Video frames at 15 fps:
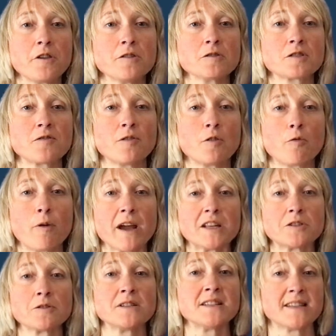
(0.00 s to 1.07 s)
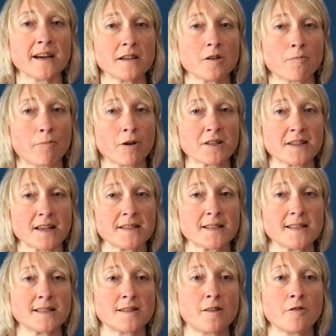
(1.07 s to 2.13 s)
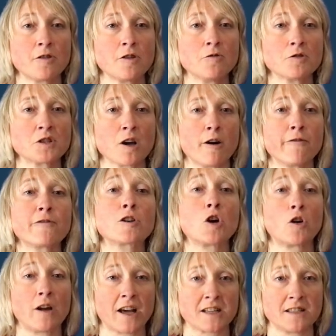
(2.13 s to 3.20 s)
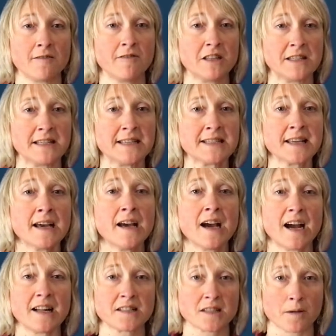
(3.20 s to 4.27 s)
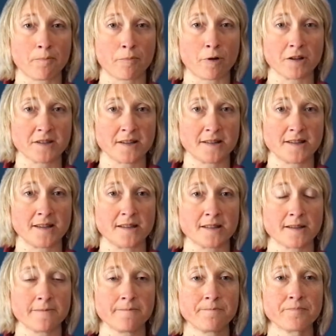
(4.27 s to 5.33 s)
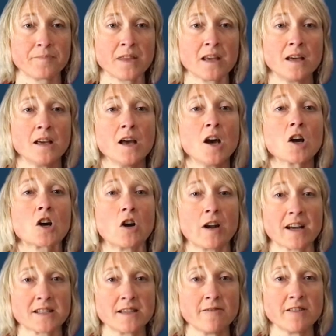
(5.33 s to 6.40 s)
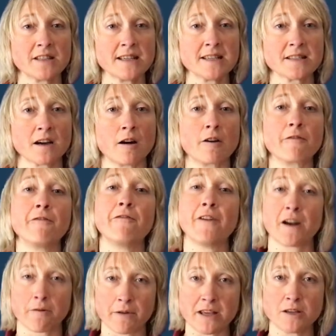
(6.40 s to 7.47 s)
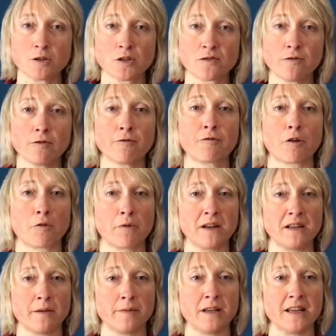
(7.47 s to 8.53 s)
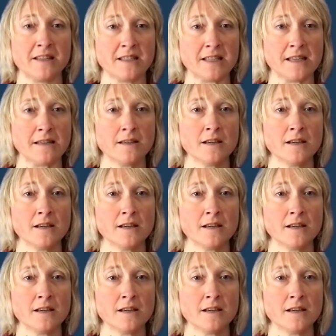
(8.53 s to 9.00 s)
useful way to design your process is the use of call activities and subprocesses. Call activities are very useful for readability.